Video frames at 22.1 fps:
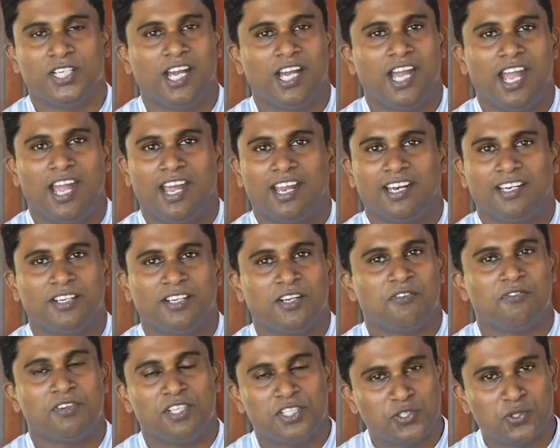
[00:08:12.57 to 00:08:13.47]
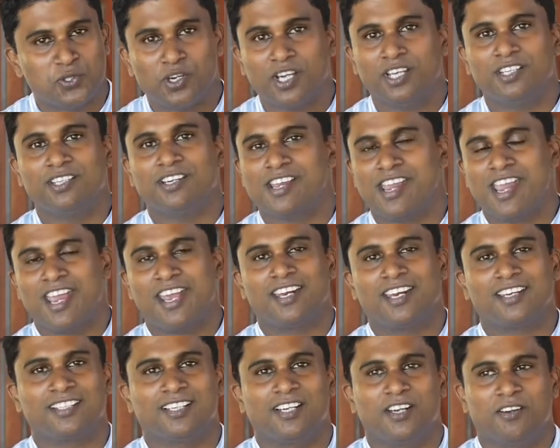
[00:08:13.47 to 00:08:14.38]
and we together
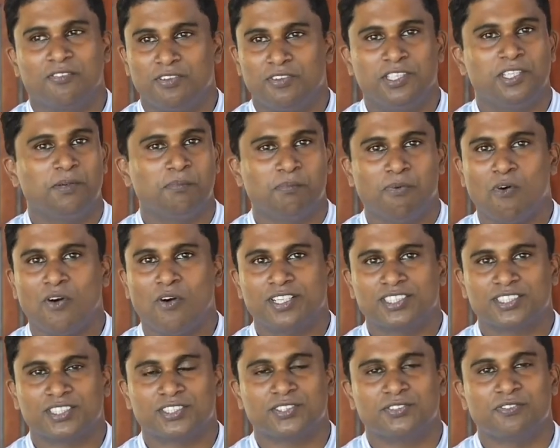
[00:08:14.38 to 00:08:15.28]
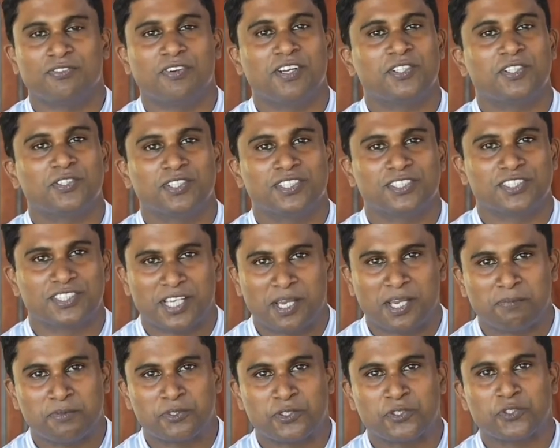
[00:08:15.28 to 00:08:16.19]
again with the boys went to the
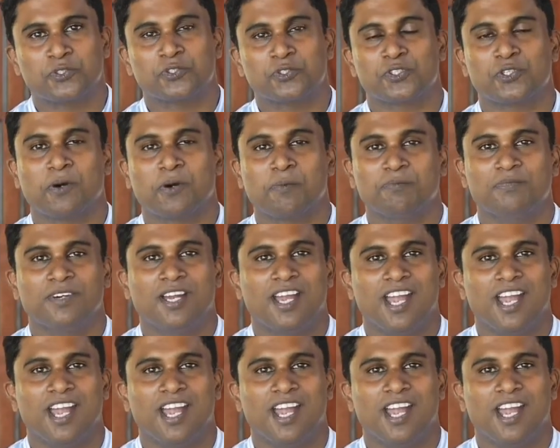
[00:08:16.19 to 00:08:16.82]
same shoe shop